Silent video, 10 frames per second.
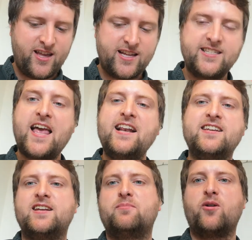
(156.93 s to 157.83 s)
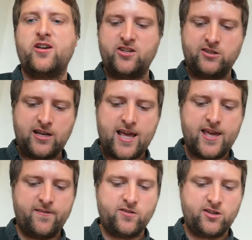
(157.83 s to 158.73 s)
attended by her
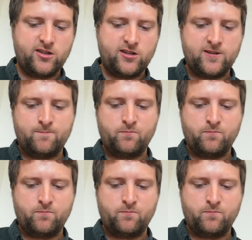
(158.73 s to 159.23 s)
slaves.